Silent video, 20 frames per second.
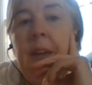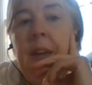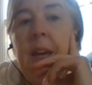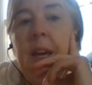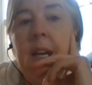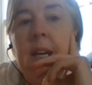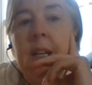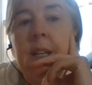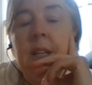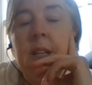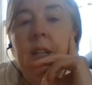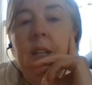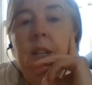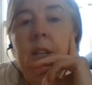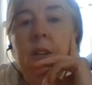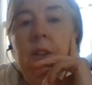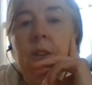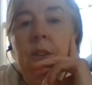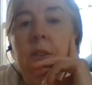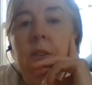And
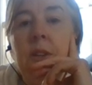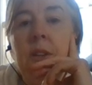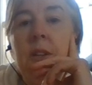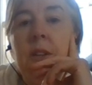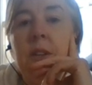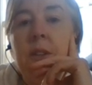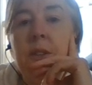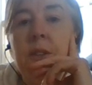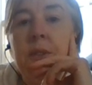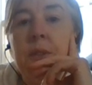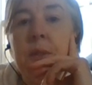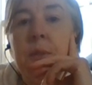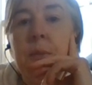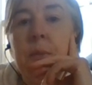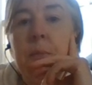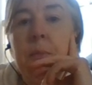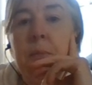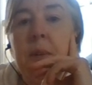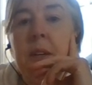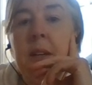here is
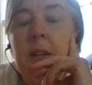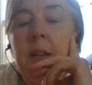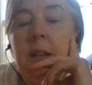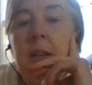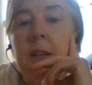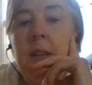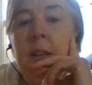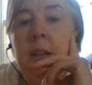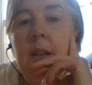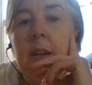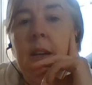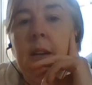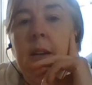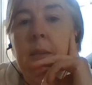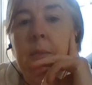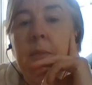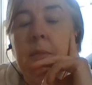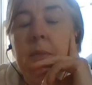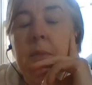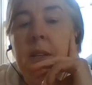my
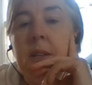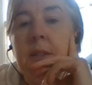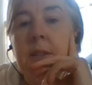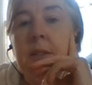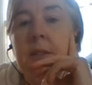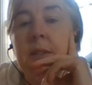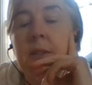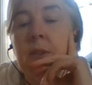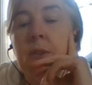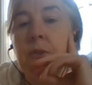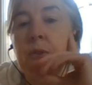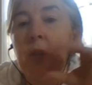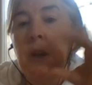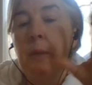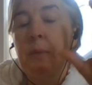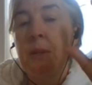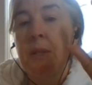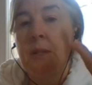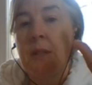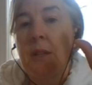thesis or
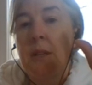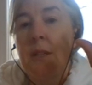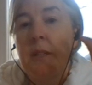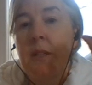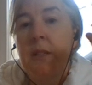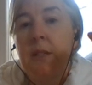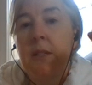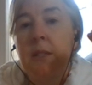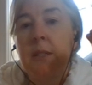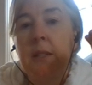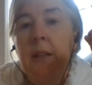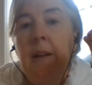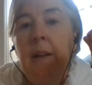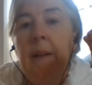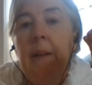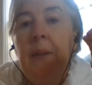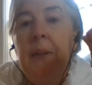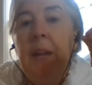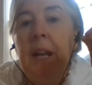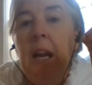topic sentence.
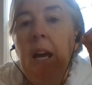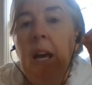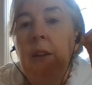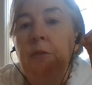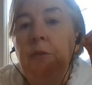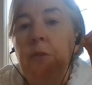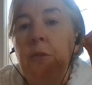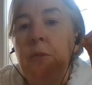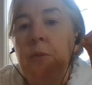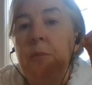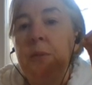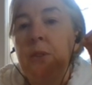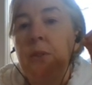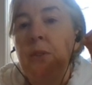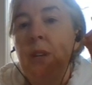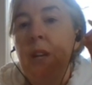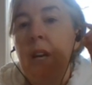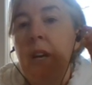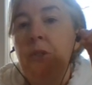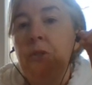Landforms are
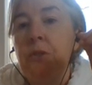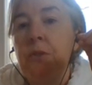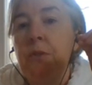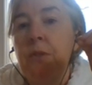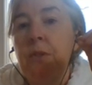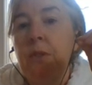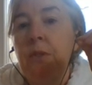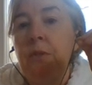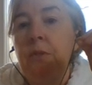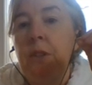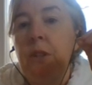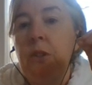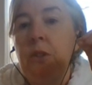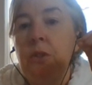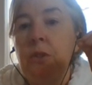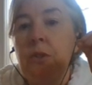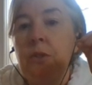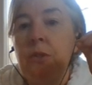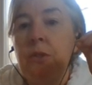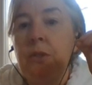natural
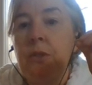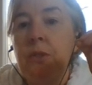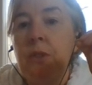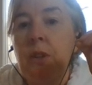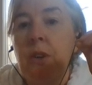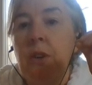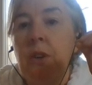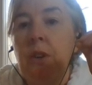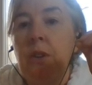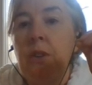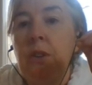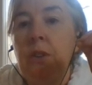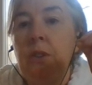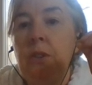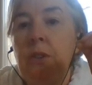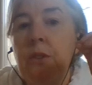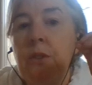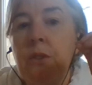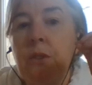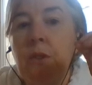features on
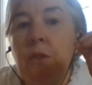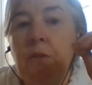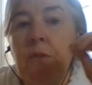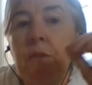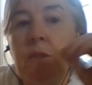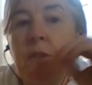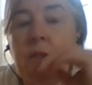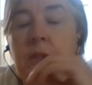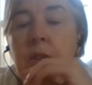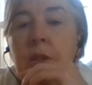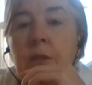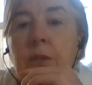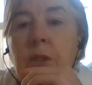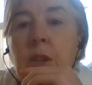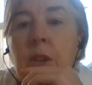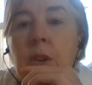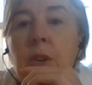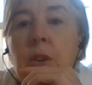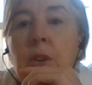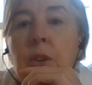the surface of
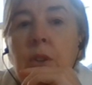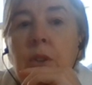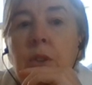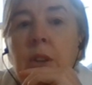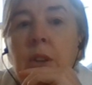the earth.